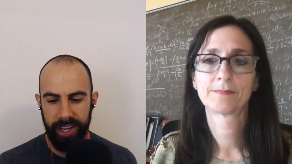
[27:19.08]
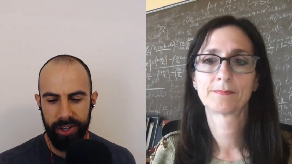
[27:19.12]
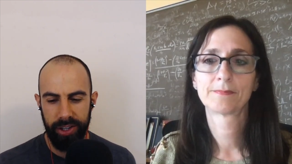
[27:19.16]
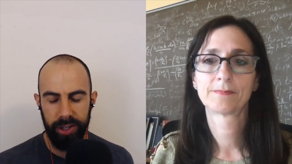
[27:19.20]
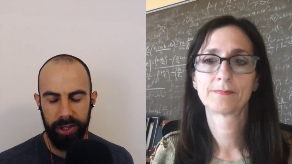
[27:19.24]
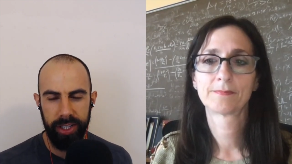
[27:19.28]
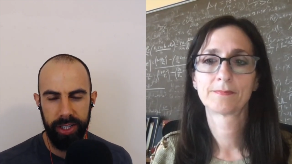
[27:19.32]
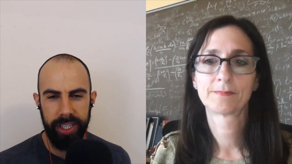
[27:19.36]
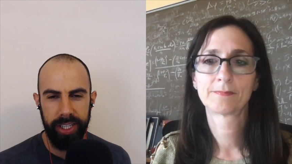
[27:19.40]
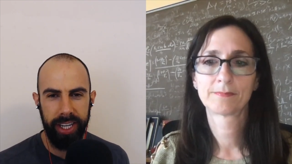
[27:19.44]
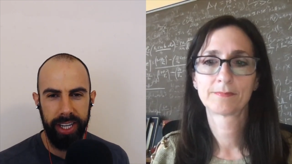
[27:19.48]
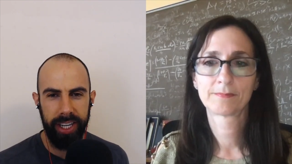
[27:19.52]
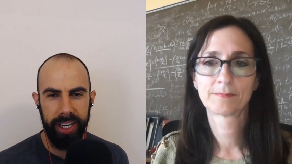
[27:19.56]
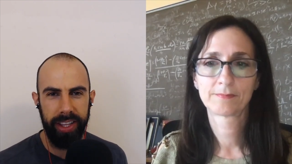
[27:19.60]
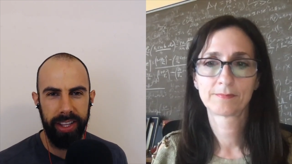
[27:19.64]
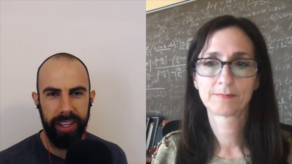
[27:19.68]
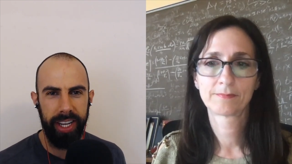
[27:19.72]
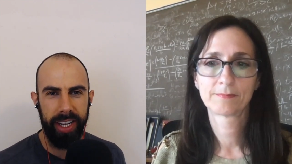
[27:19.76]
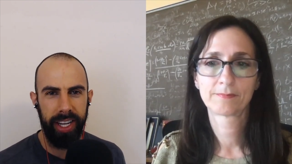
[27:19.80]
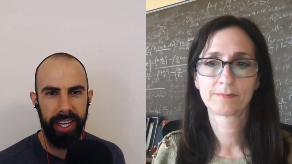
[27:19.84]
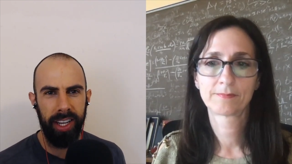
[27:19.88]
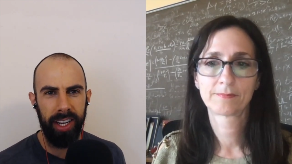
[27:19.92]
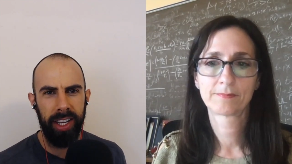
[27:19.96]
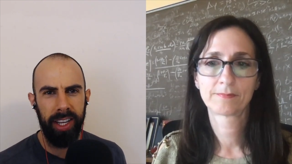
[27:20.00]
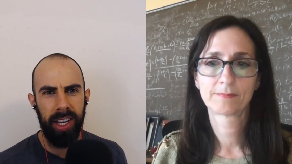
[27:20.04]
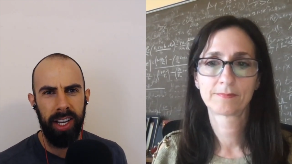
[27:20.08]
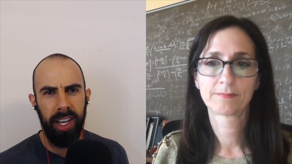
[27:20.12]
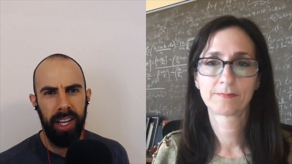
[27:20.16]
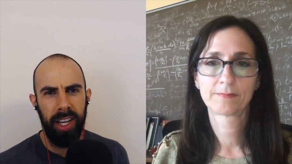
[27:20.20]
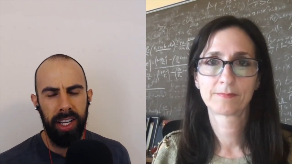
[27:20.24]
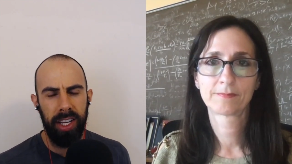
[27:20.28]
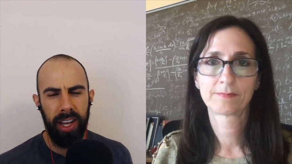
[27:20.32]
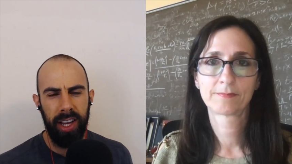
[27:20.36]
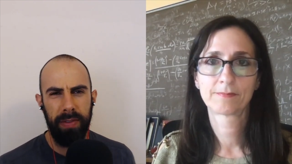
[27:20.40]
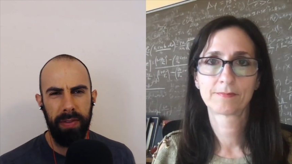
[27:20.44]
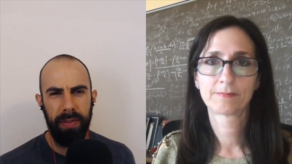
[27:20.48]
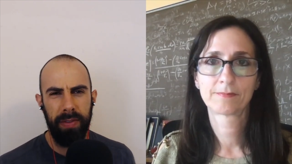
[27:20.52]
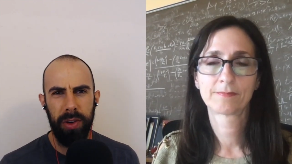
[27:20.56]
Speaker 1: interesting thing.
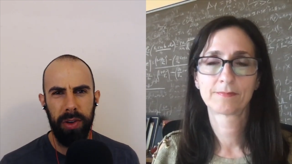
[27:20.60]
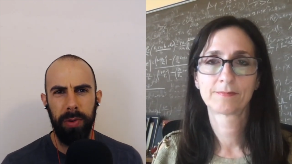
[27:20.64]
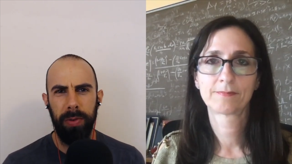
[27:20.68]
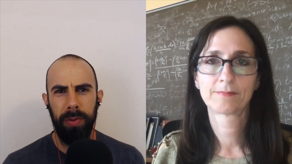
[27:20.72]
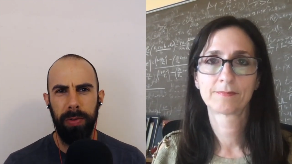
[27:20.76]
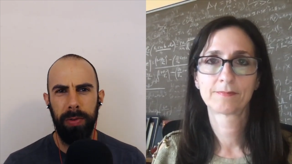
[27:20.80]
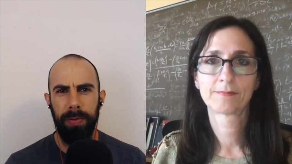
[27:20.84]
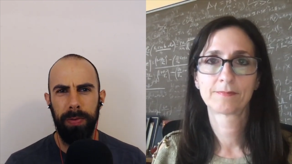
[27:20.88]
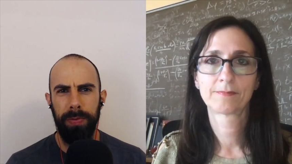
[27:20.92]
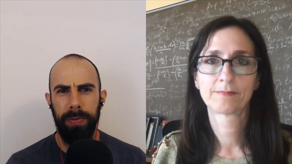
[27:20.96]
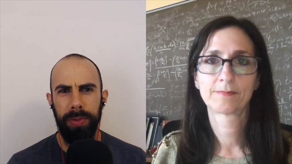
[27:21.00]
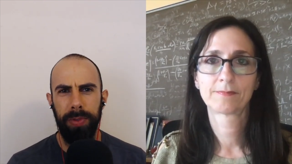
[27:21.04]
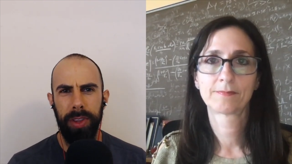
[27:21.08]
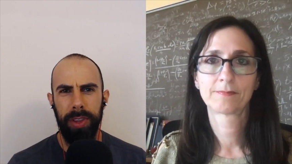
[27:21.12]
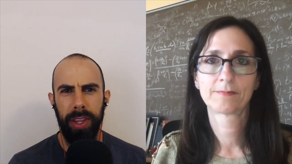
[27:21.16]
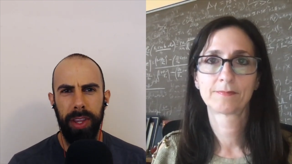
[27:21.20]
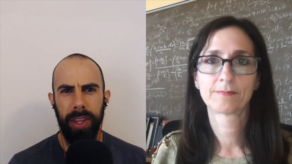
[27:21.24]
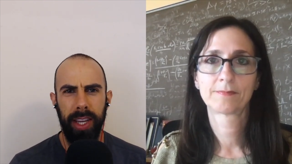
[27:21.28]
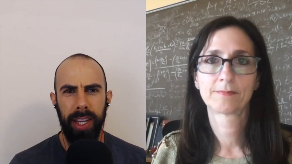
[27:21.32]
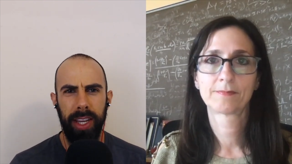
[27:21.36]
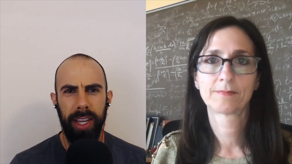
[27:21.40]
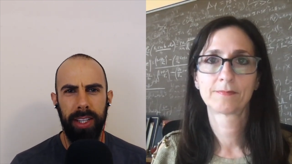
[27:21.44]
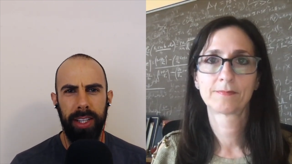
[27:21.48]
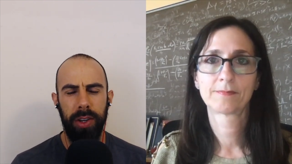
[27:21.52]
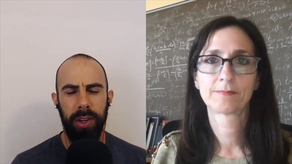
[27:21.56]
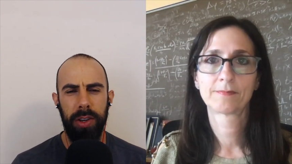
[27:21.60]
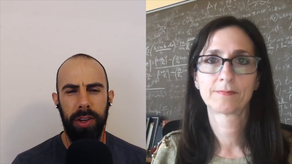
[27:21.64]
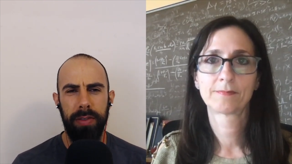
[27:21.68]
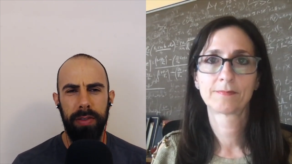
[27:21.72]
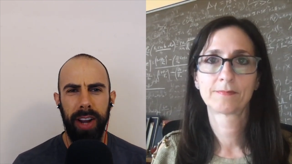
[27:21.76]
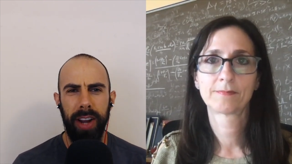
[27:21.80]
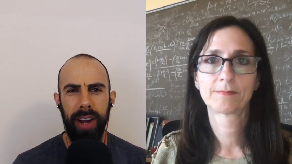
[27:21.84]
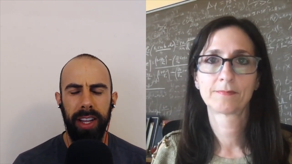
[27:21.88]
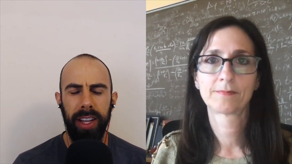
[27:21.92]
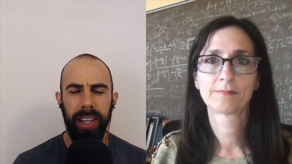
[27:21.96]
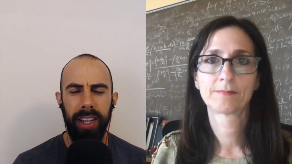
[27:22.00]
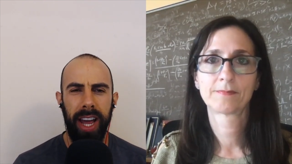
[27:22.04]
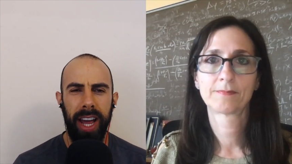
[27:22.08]
Have you so you've
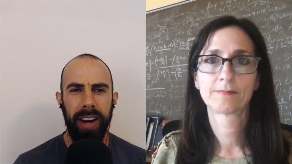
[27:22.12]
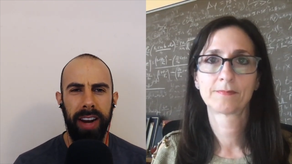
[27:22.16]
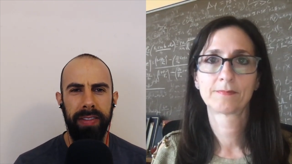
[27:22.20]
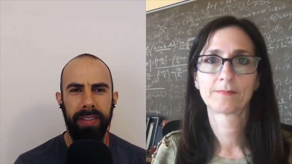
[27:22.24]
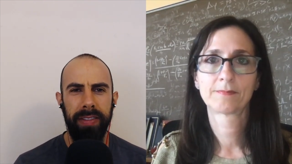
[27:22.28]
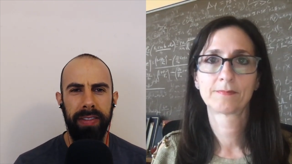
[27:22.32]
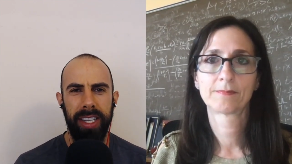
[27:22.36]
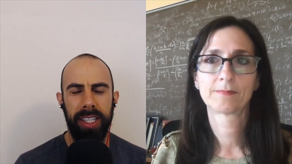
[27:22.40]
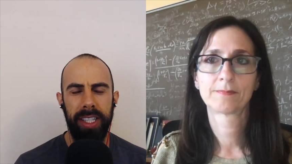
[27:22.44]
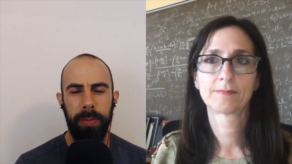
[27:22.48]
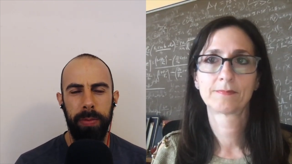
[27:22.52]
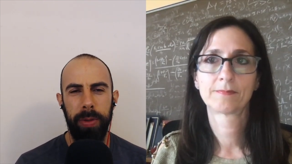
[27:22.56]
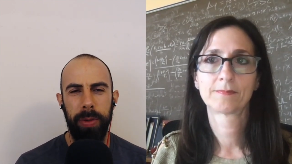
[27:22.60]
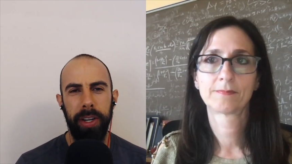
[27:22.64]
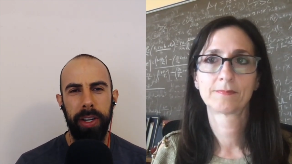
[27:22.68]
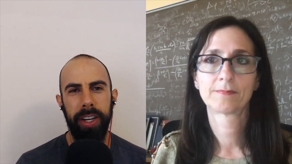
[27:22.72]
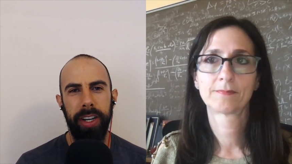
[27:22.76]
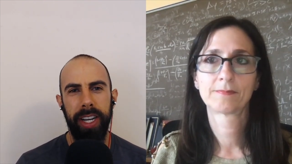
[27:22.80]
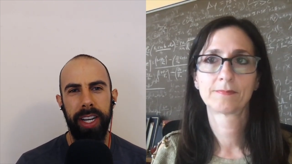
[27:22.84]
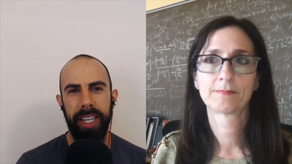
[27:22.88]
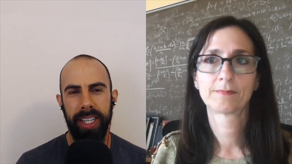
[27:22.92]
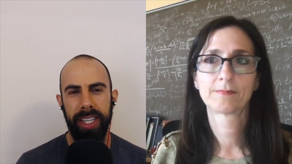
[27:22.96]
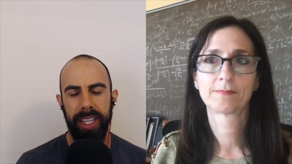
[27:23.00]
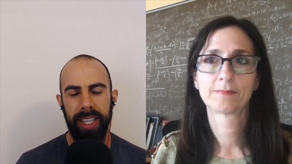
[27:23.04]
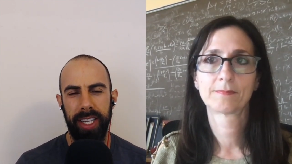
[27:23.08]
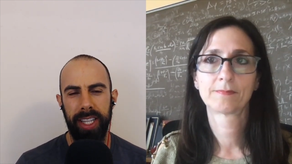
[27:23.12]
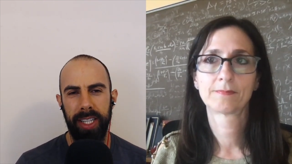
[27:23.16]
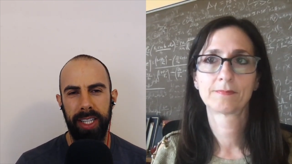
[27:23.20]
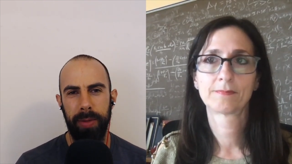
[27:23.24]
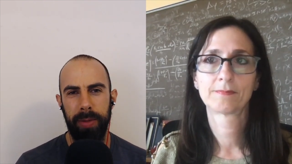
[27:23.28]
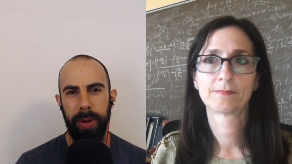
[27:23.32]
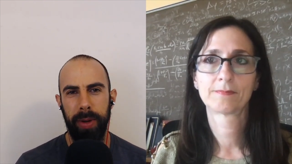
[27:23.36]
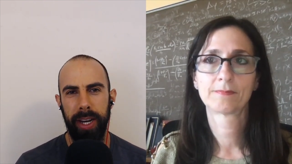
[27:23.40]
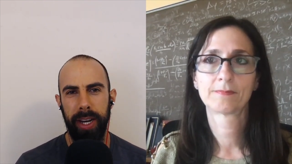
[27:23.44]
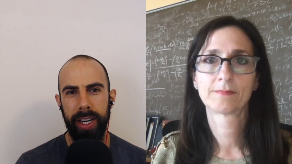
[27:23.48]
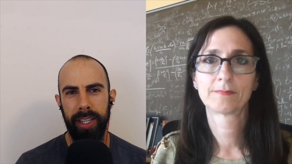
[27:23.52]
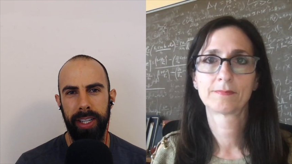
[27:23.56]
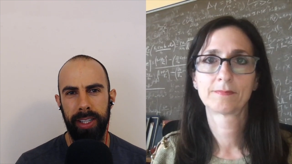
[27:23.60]
got a lot of experience in the
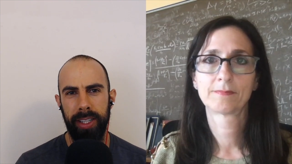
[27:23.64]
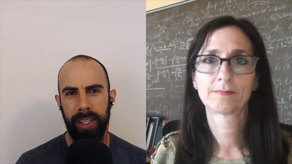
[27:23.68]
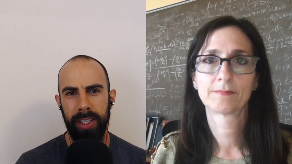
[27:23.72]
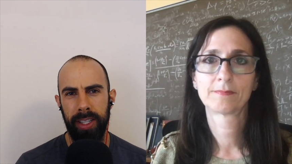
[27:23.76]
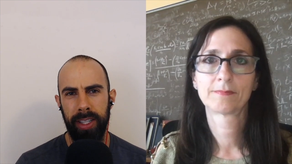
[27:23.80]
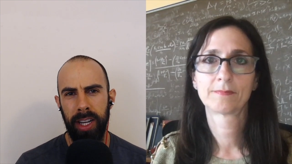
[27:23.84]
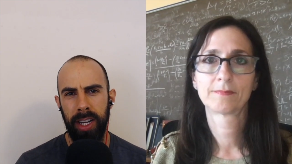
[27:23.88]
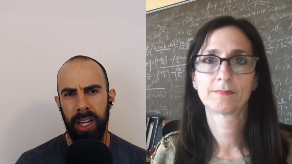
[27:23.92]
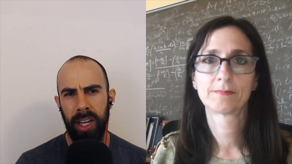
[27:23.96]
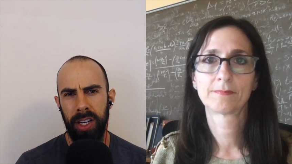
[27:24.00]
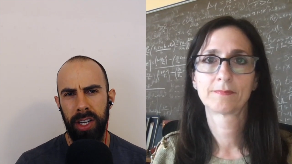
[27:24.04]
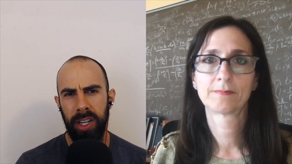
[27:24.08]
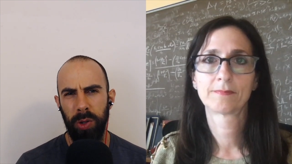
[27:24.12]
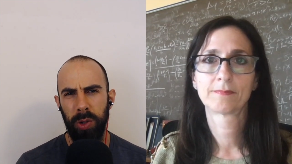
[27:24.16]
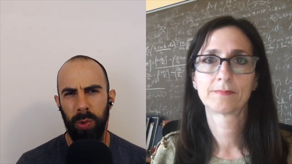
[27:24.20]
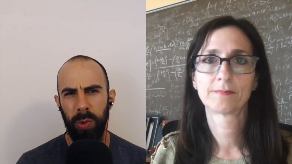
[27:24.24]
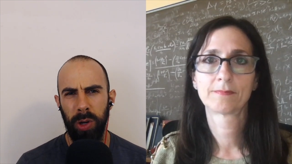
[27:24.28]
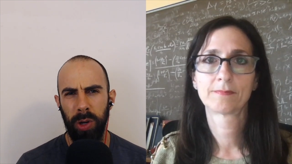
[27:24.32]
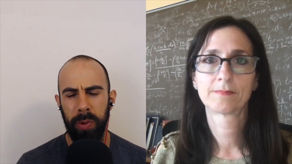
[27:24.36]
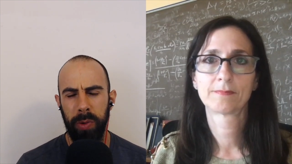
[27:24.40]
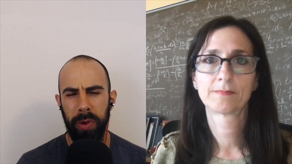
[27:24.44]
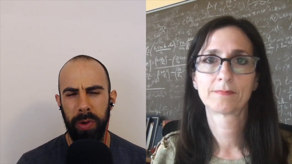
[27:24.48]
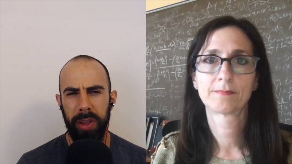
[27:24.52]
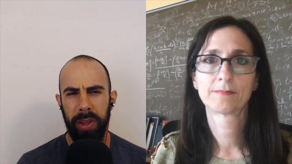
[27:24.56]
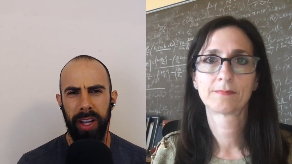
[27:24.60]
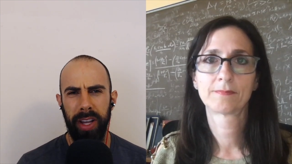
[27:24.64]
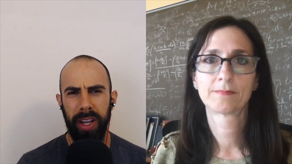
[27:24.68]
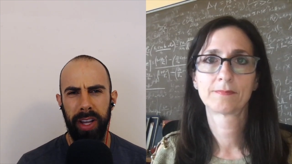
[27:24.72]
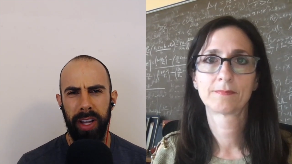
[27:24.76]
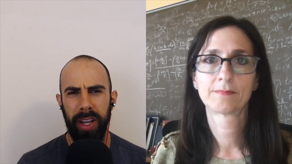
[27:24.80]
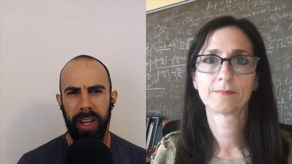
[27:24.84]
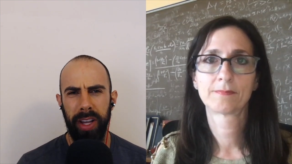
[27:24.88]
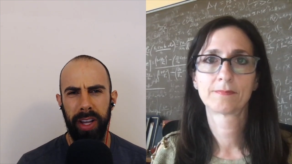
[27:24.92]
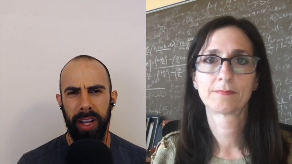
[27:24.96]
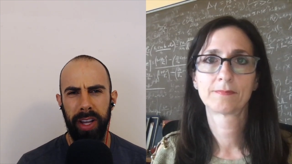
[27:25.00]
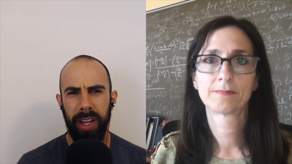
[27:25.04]
space. Do you work with a lot of